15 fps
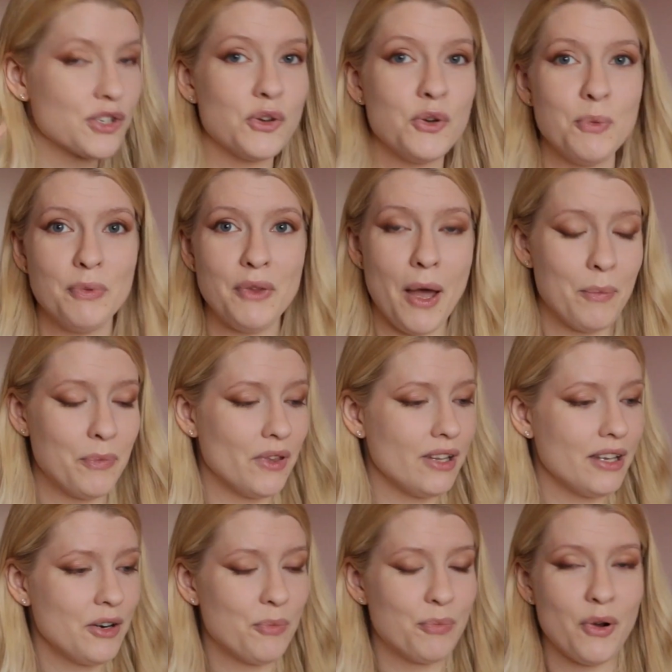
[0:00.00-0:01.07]
scooped up the
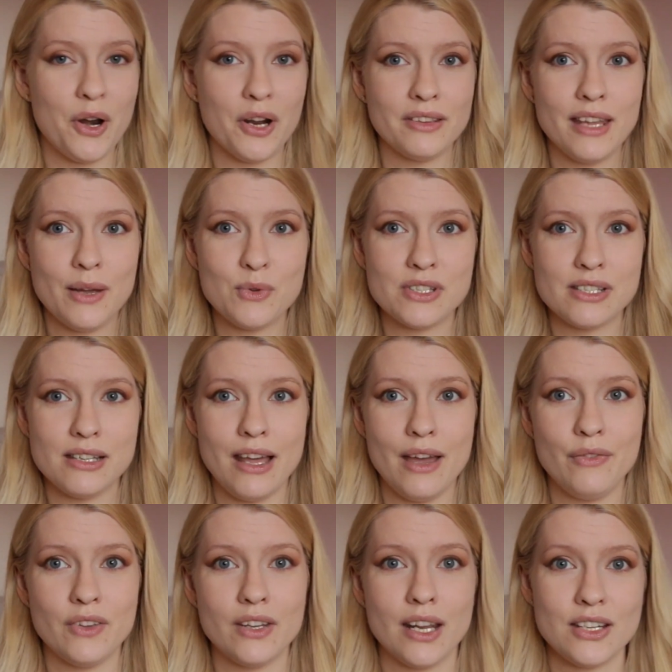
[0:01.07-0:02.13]
little product that was
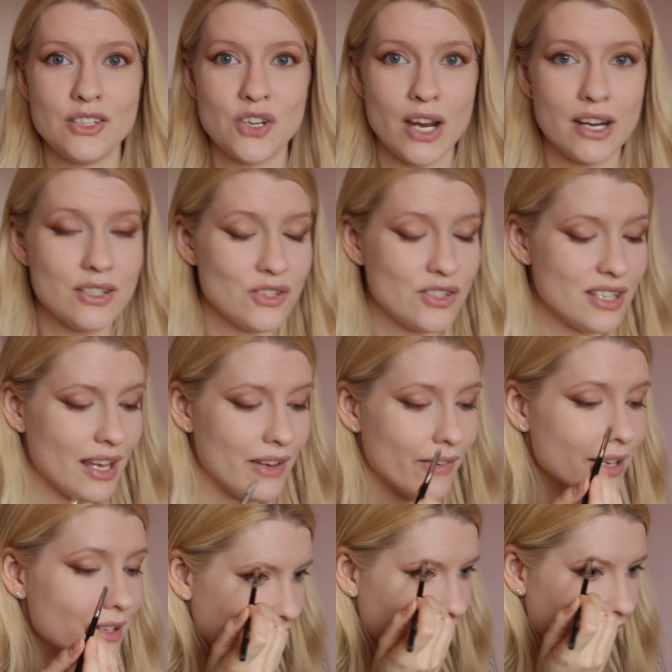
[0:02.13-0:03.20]
left and I tried to save
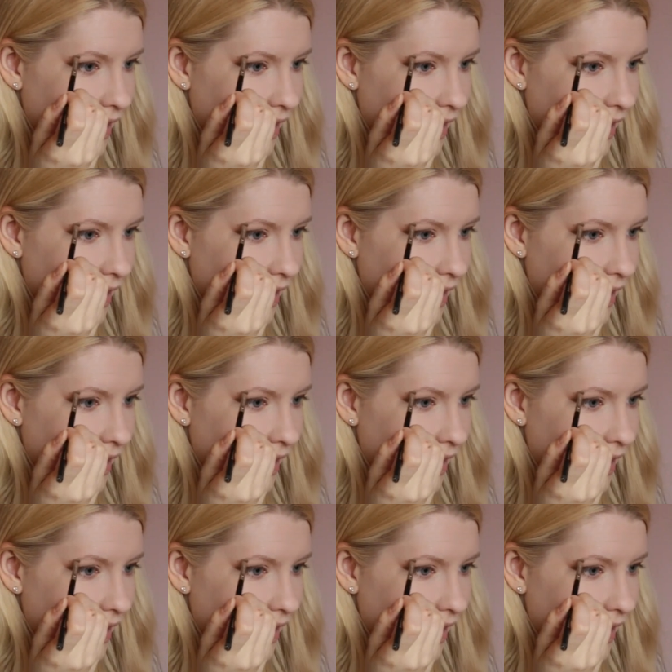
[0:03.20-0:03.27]
it.